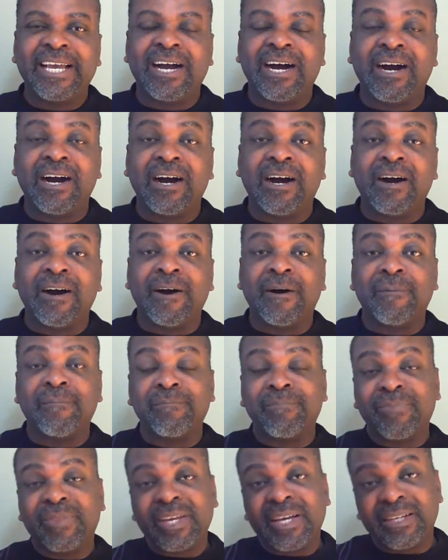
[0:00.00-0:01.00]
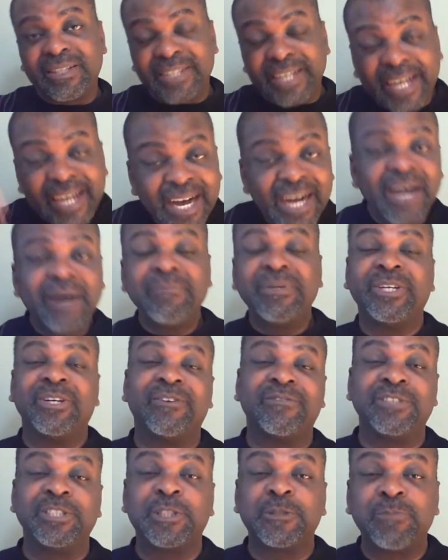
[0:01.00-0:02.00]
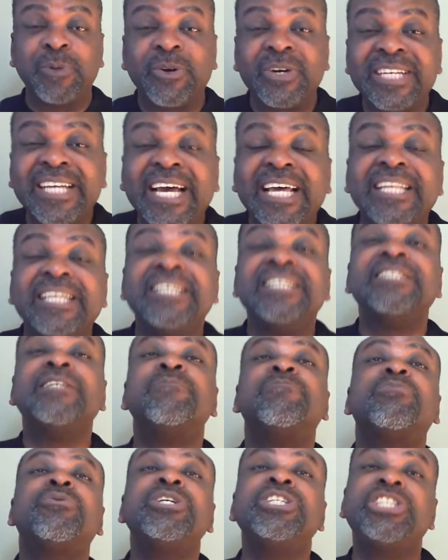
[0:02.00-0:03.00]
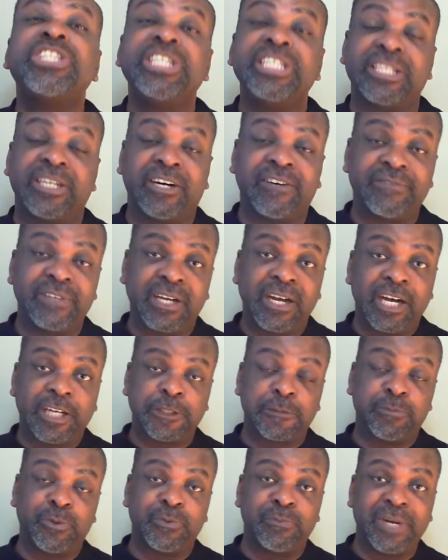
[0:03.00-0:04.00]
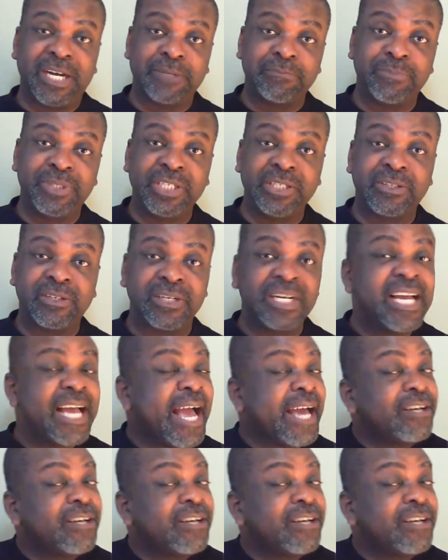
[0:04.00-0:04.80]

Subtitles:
coming of the Spirit and in the preaching of the gospel by Peter.